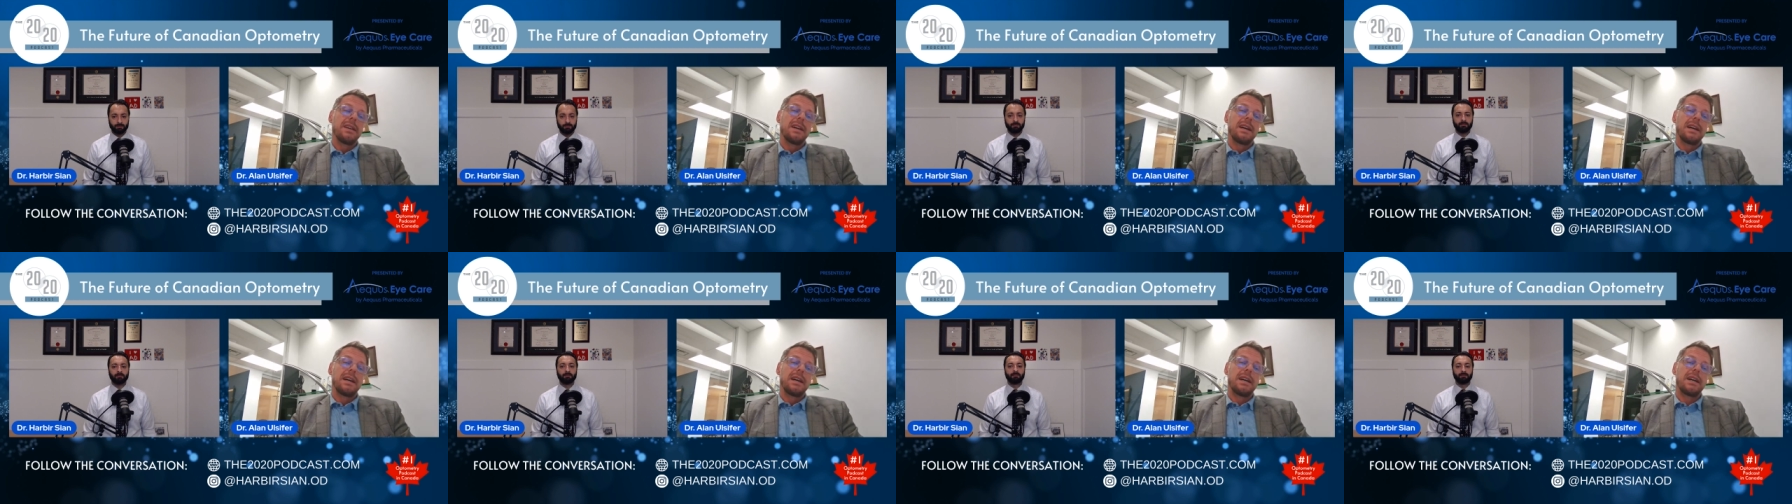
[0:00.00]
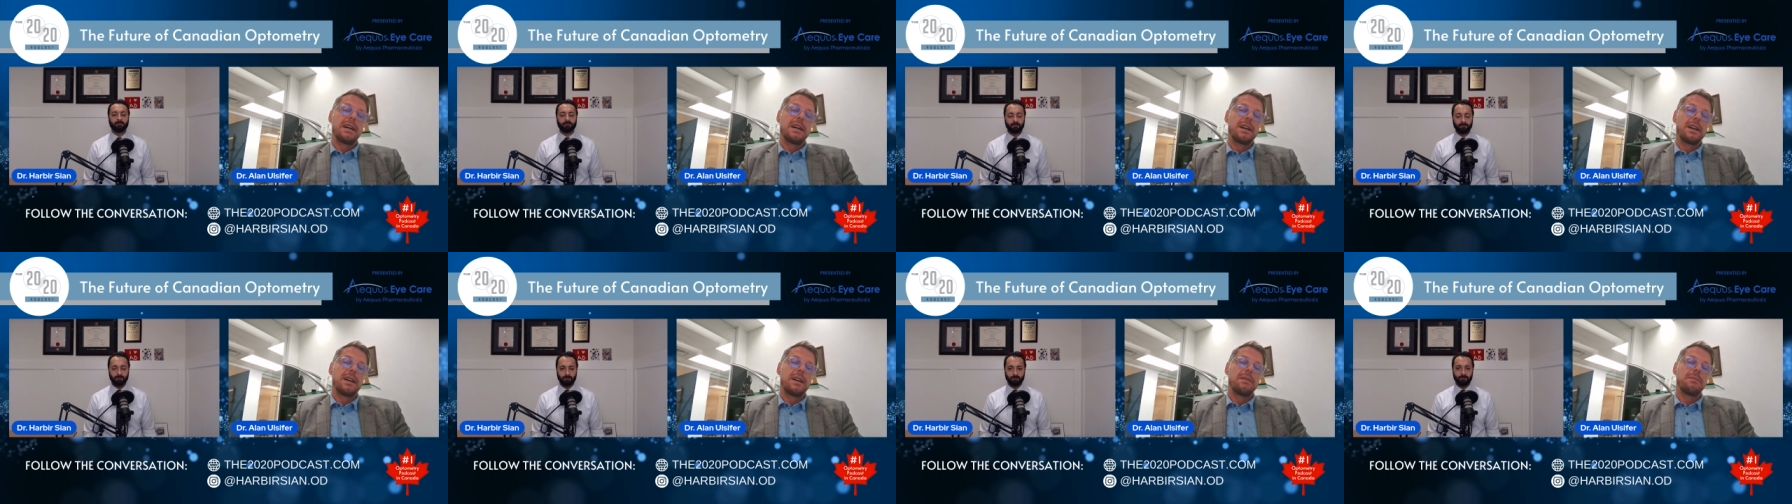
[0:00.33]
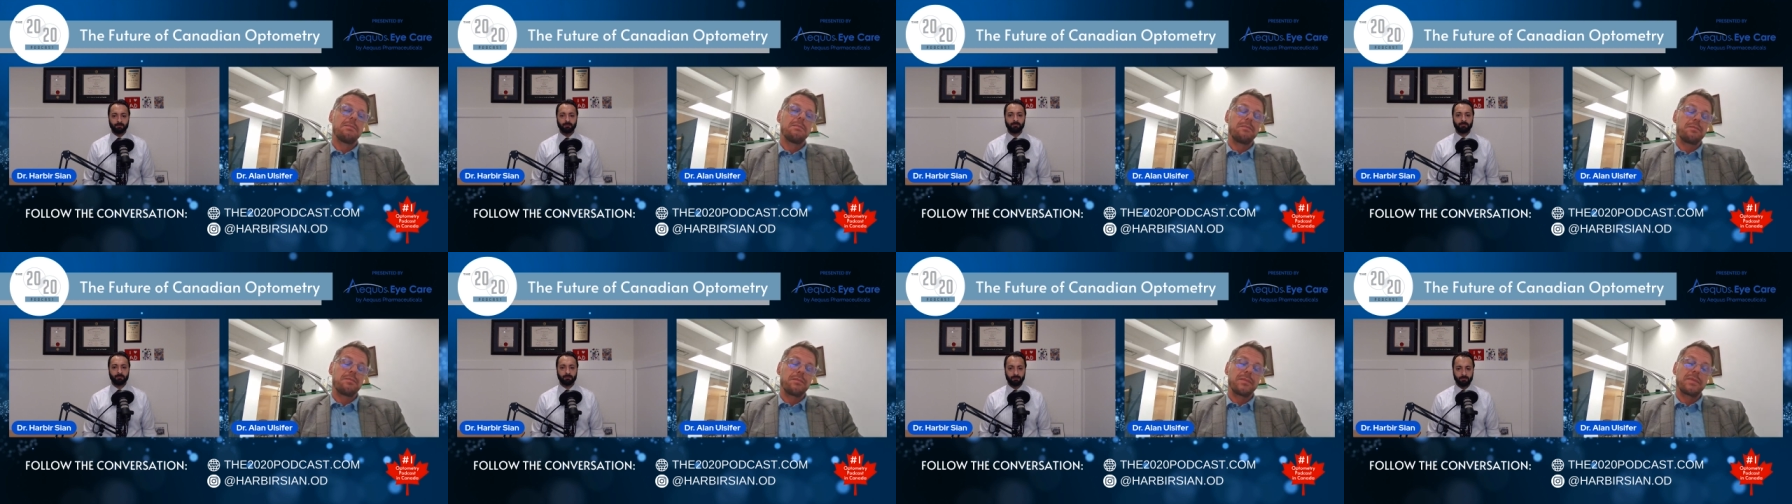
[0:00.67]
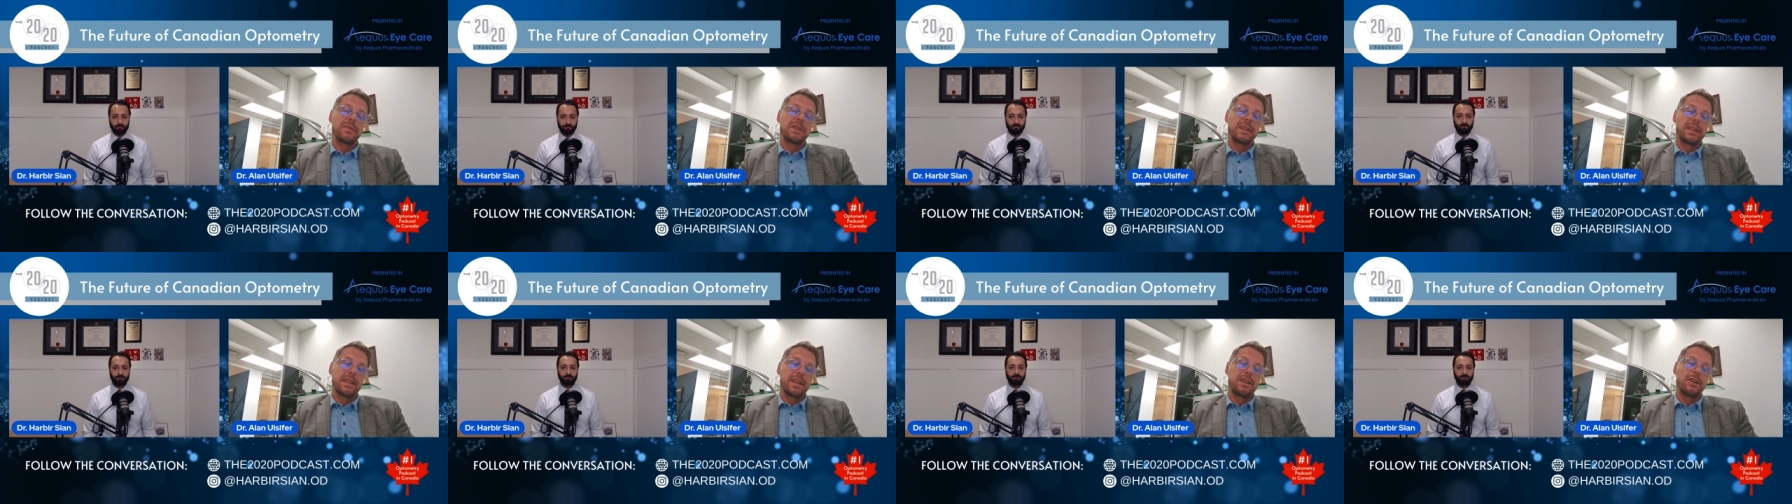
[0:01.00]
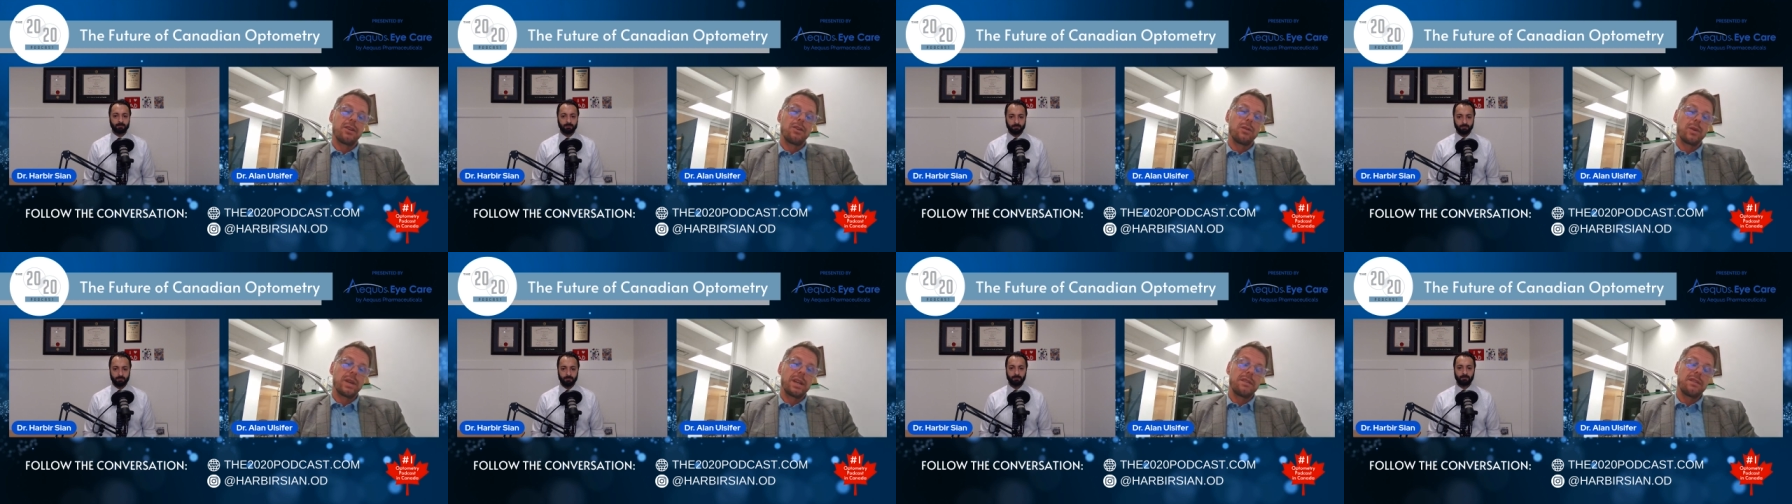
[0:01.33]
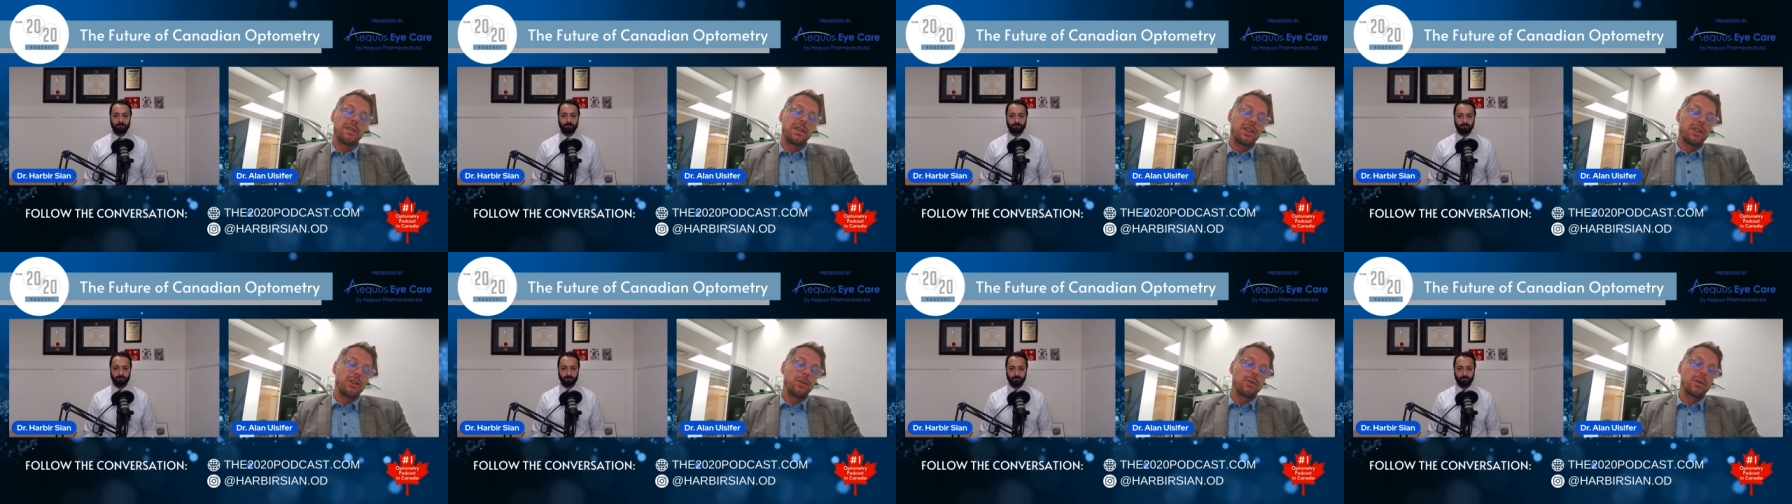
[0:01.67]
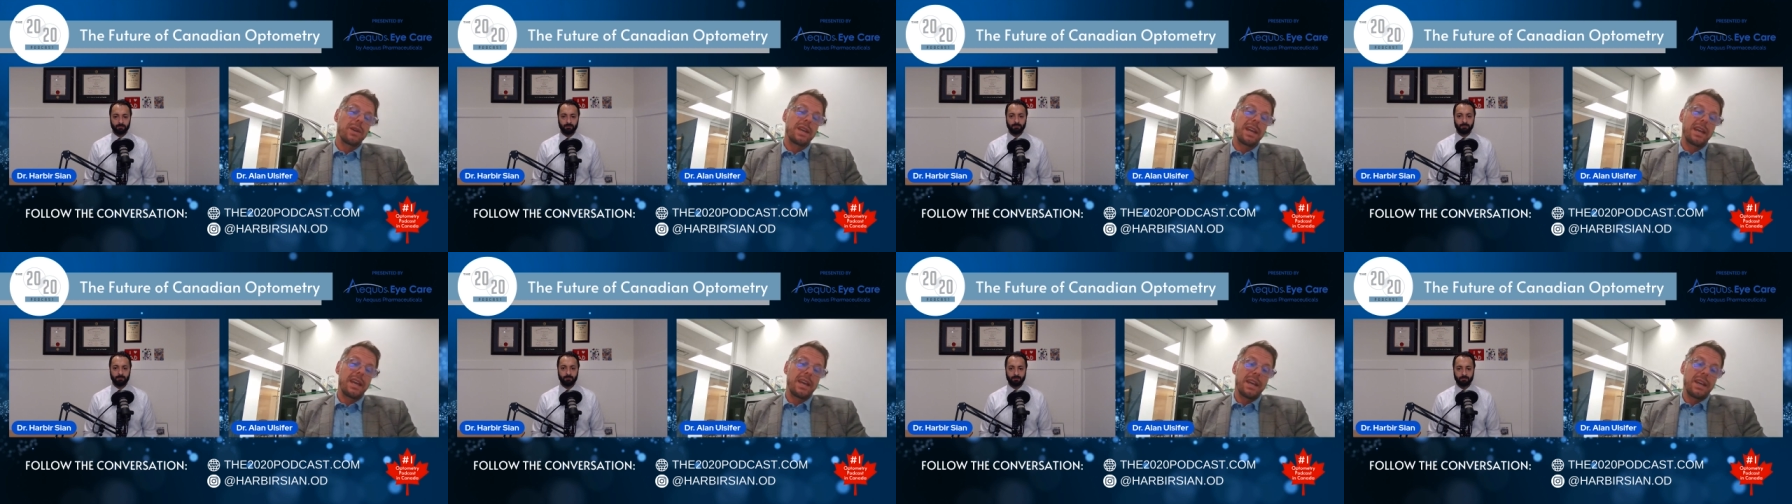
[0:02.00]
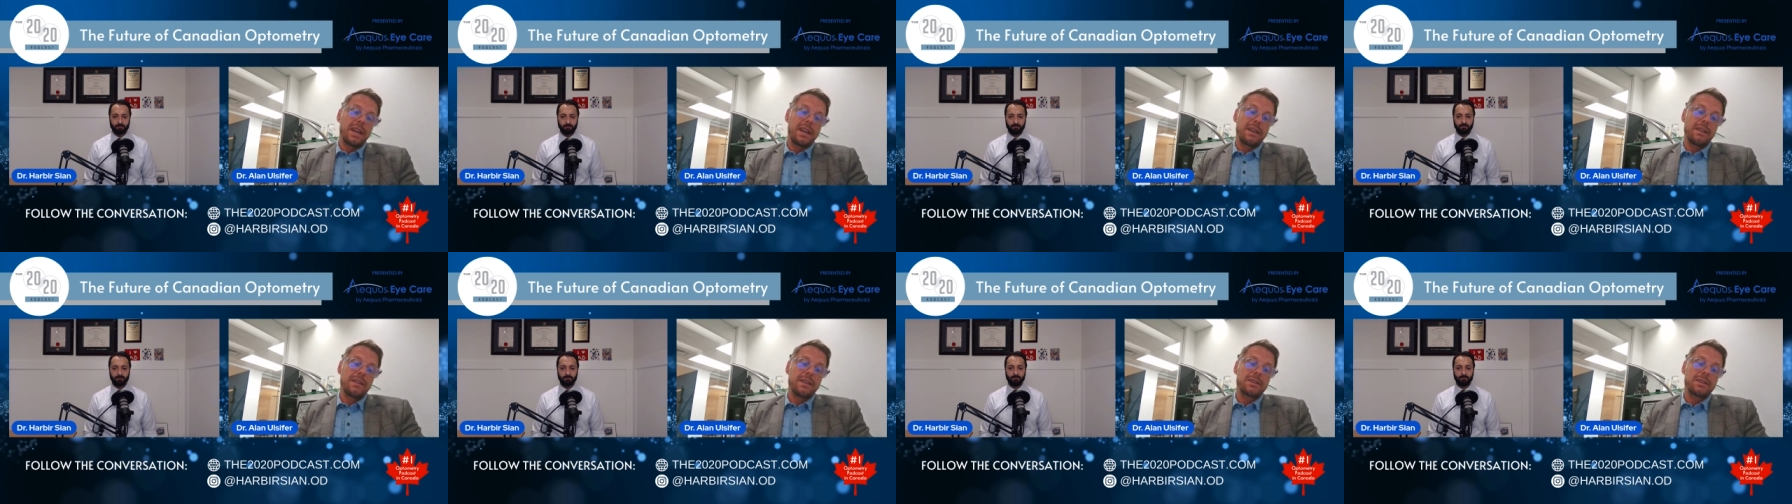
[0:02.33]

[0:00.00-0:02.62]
In the UK,